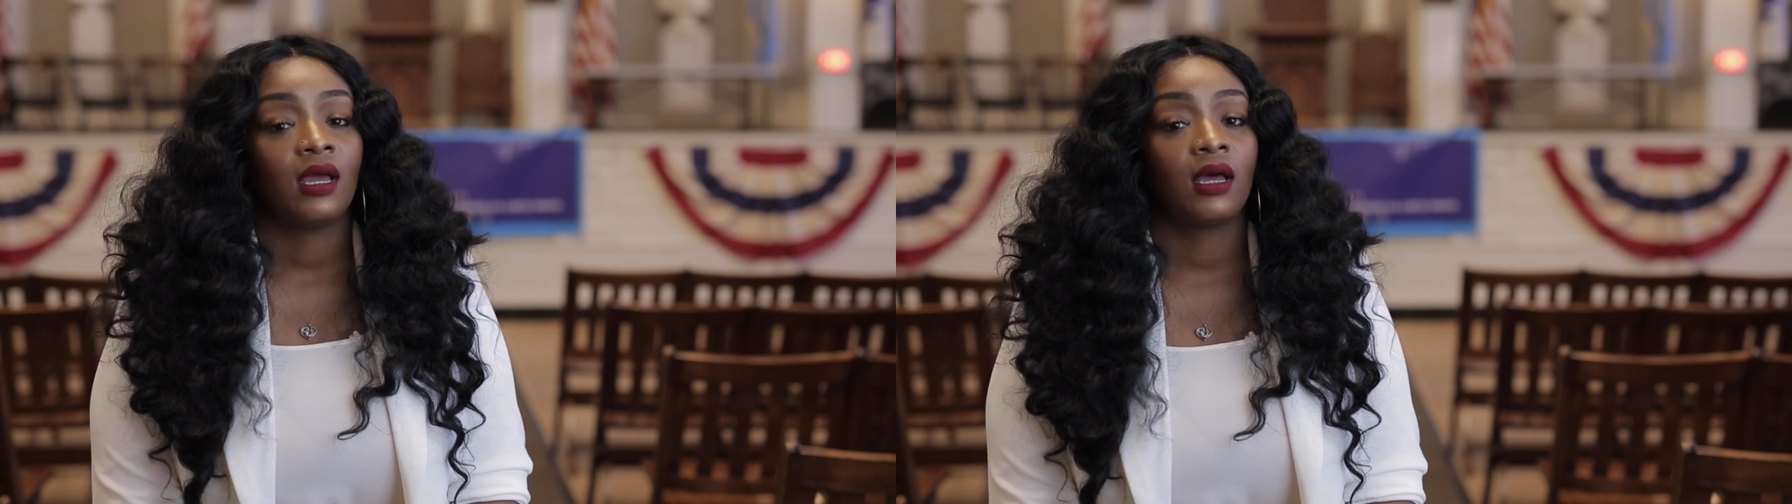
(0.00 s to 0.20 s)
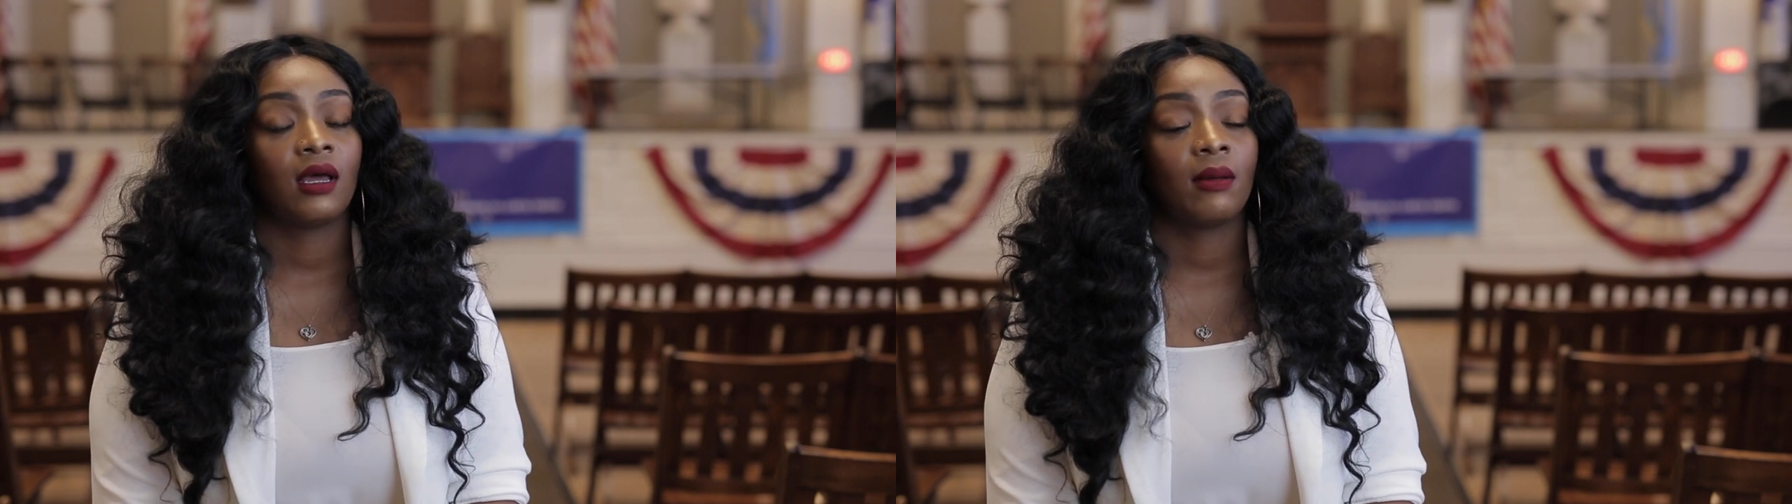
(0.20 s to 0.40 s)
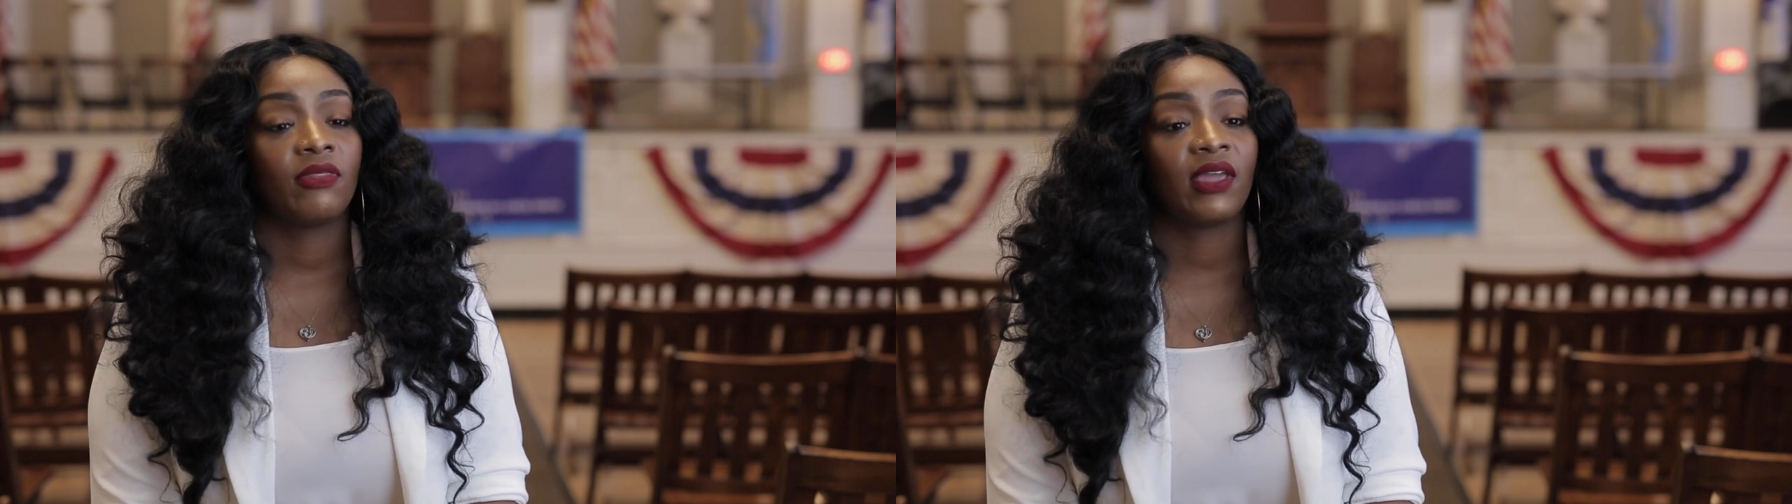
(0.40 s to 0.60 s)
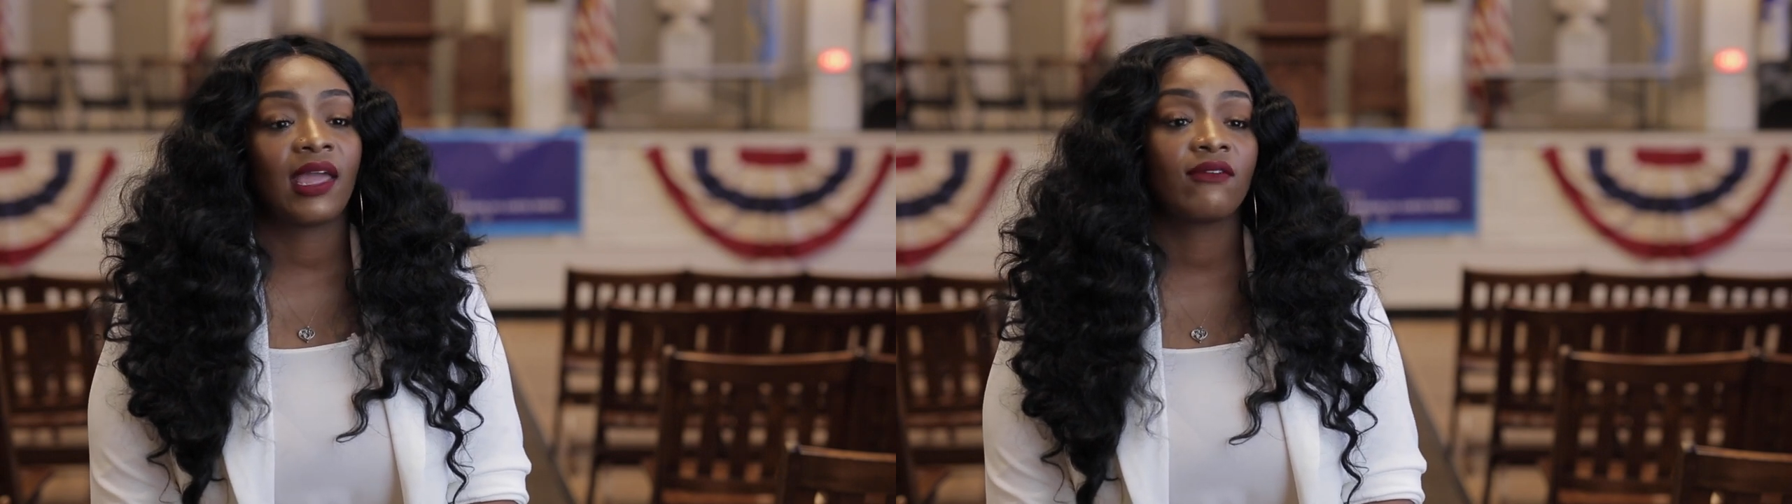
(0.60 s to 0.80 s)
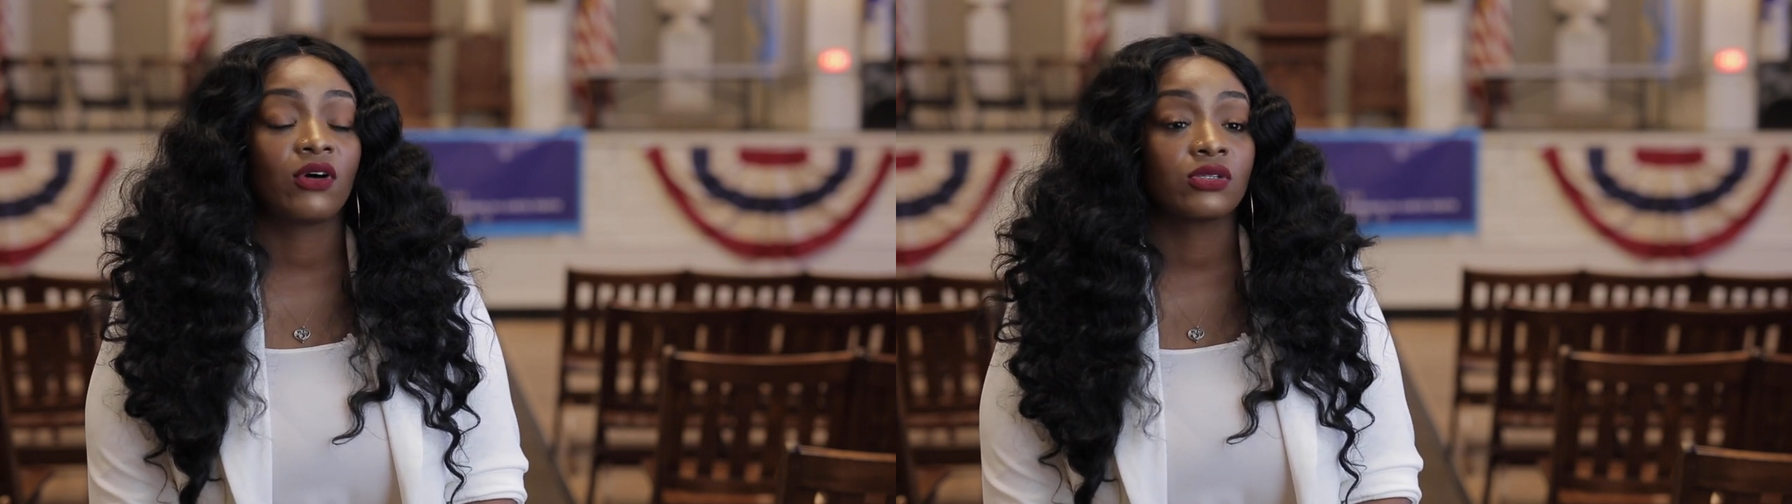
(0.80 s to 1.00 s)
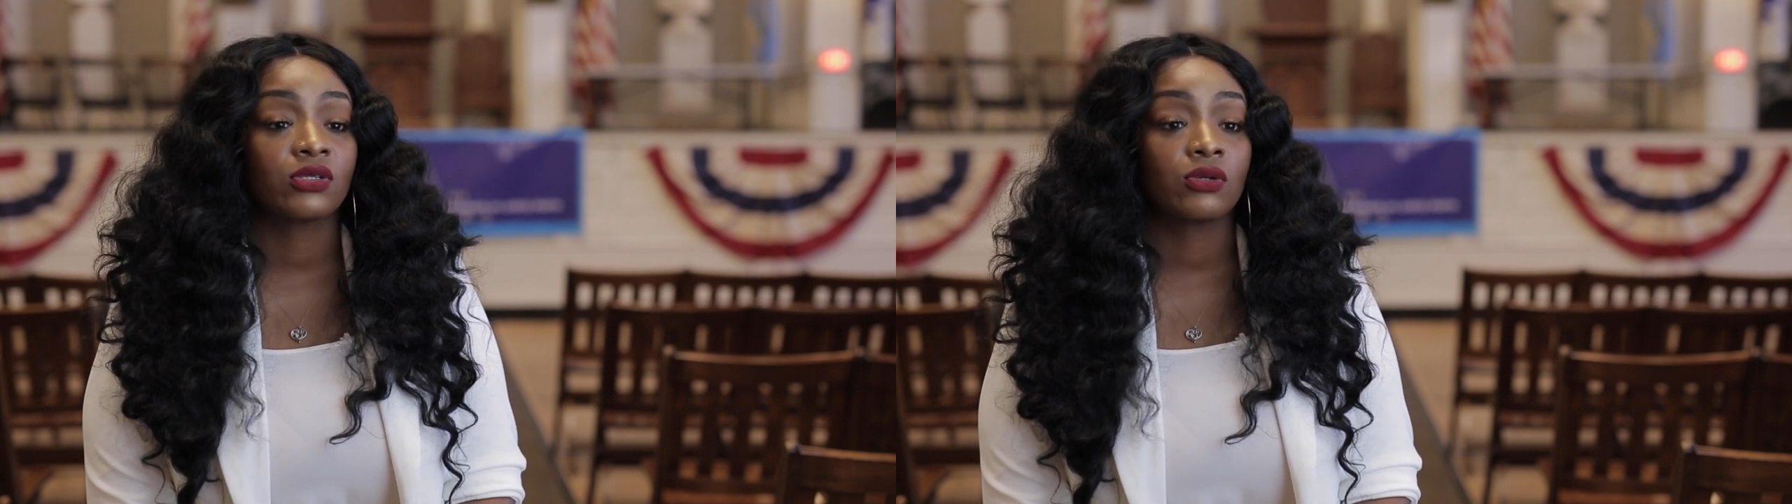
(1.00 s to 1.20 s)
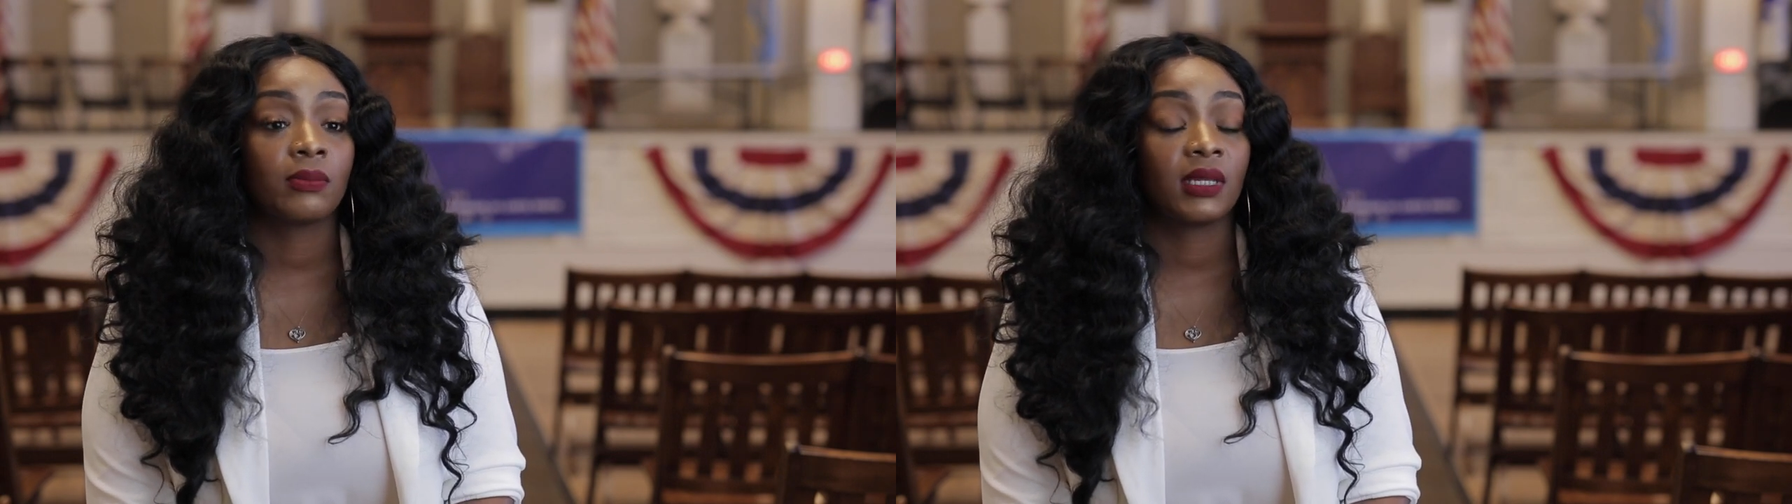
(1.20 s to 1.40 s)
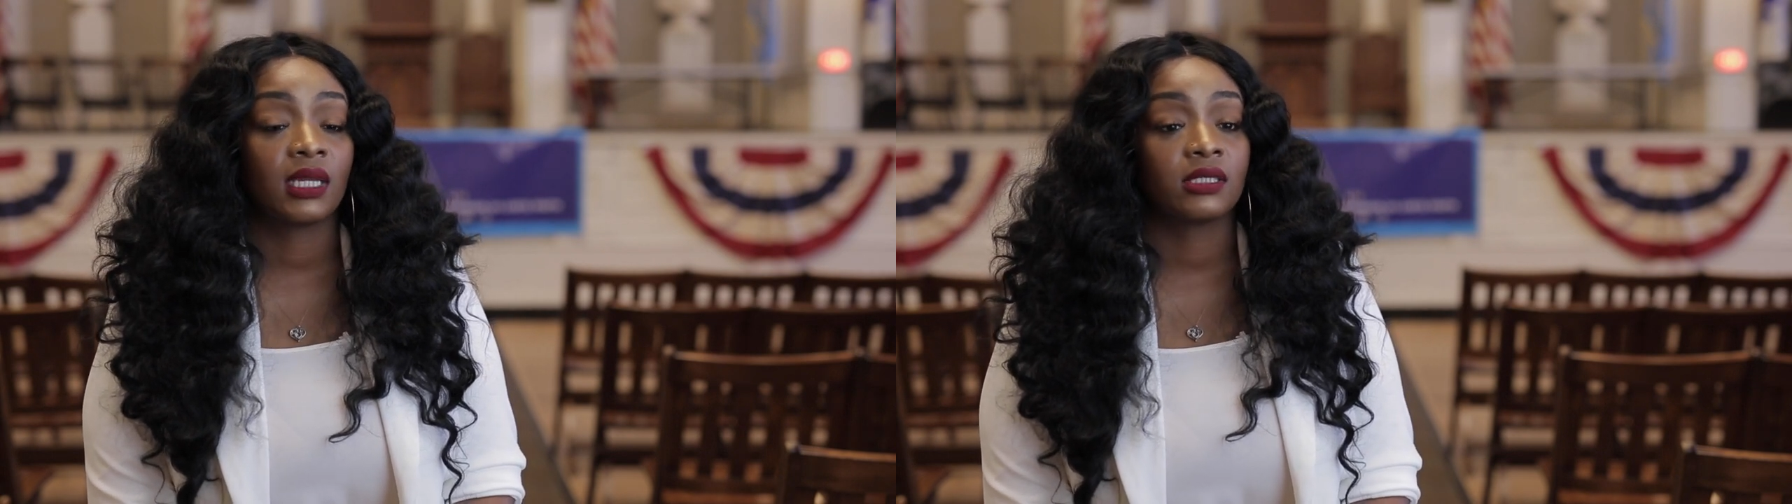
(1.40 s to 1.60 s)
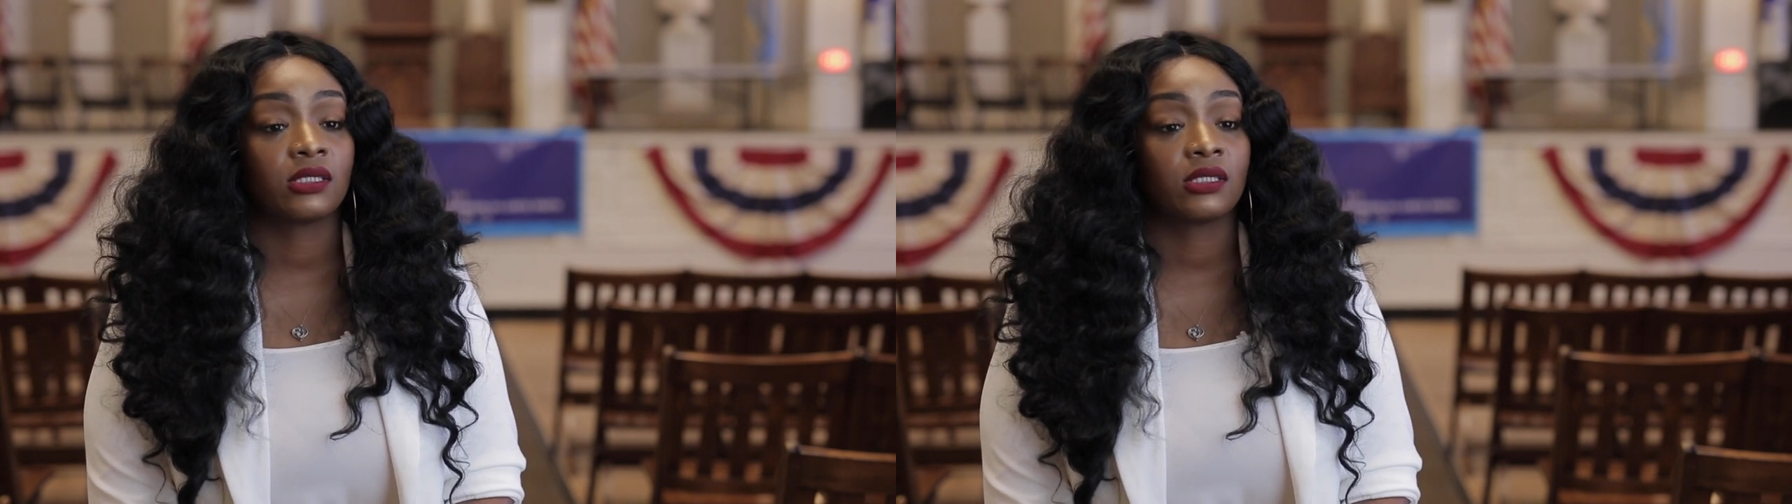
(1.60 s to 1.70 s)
They have also begun